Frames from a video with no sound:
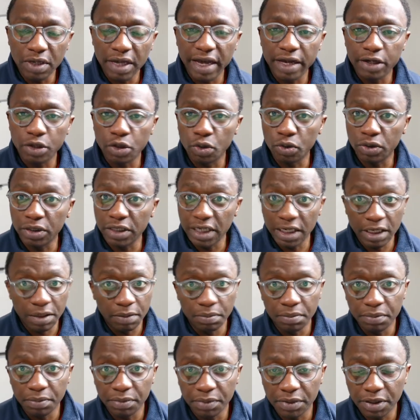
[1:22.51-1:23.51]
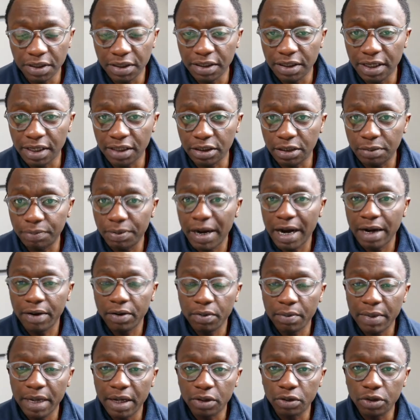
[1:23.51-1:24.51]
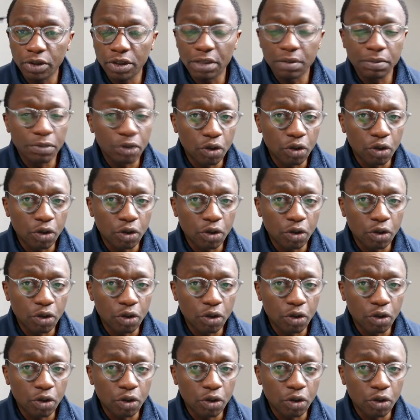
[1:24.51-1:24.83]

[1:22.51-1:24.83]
and your team. That's paramount.